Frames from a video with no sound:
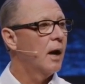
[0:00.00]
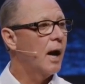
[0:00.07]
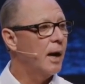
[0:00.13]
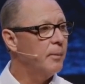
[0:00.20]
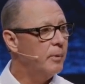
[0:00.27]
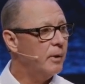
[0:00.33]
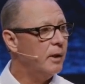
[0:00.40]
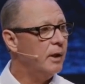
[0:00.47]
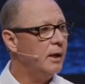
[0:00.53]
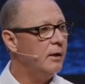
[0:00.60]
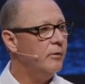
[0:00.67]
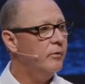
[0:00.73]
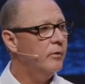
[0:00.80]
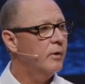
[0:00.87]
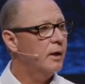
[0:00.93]
I
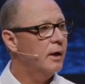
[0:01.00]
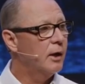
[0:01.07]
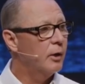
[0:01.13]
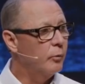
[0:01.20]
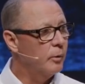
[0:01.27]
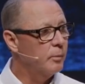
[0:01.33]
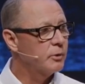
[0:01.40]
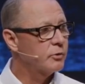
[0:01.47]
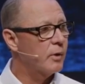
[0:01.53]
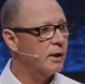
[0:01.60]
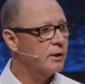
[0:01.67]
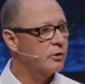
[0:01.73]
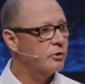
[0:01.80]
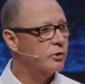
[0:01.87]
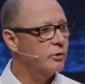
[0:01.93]
believe in a woman's
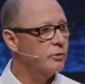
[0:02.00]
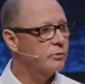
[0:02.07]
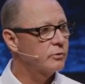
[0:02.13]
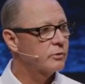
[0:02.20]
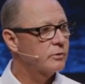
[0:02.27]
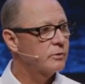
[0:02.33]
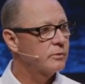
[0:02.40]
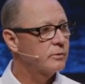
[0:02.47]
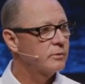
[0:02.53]
right to choose.